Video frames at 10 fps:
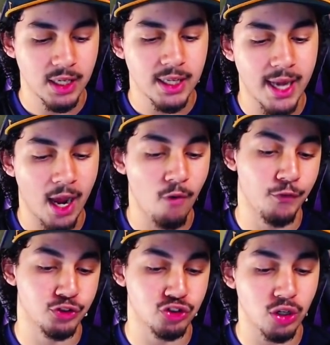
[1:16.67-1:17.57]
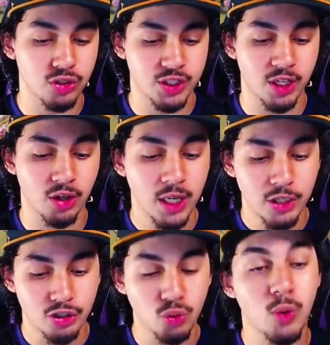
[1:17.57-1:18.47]
Now, for starters here,
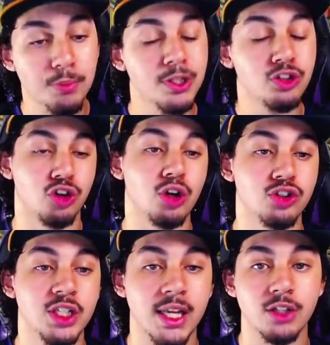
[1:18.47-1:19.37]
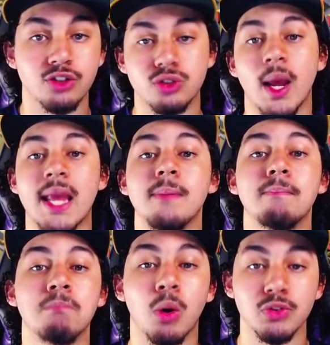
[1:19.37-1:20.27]
you will be charging into a
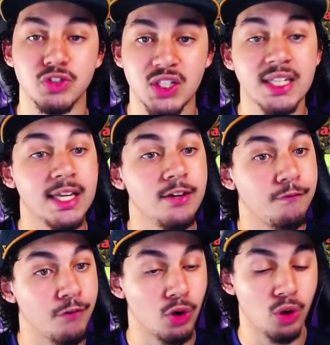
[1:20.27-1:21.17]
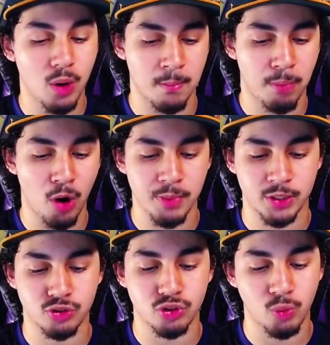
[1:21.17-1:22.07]
multi-inferno
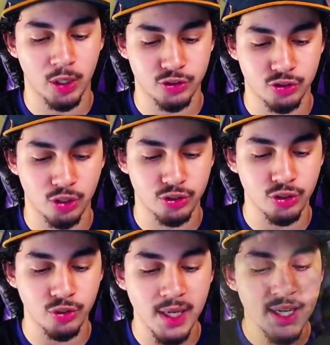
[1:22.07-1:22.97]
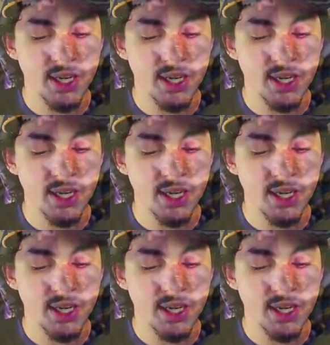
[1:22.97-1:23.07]
compartment. So you want to start doing